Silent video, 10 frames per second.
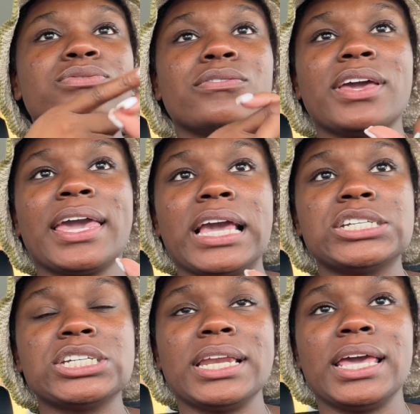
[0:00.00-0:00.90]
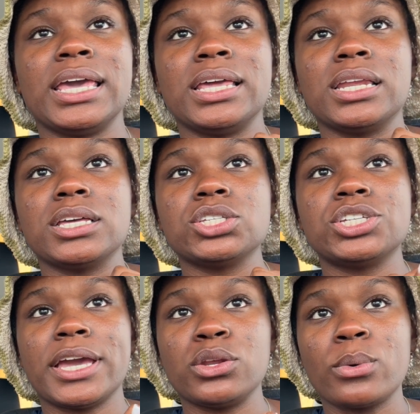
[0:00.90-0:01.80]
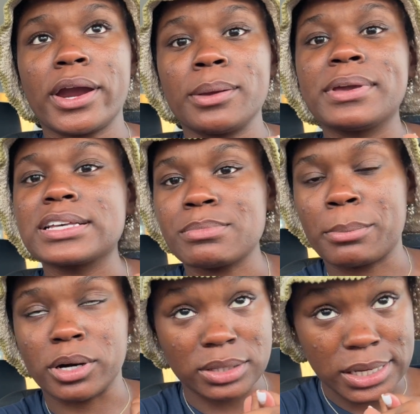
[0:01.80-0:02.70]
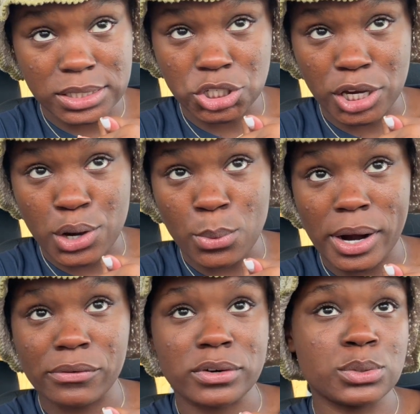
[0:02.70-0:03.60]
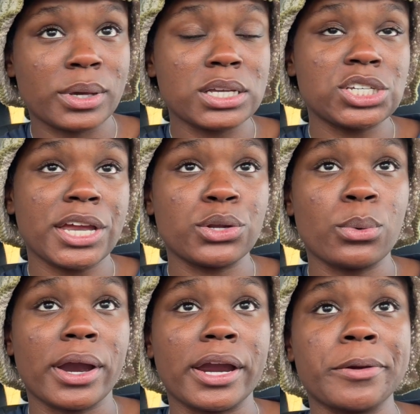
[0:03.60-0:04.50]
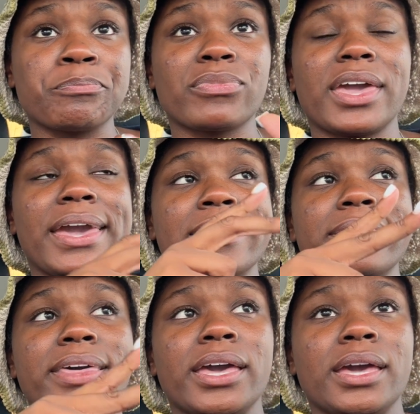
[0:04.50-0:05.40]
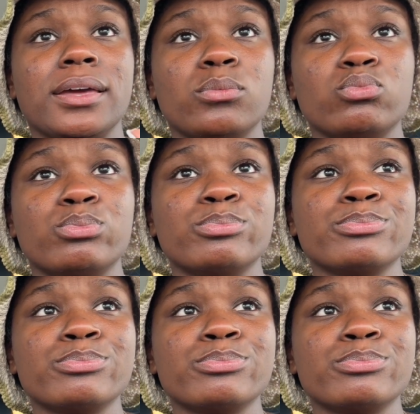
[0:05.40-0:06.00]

for vacation in January because my birthday's in January, first week of January, and then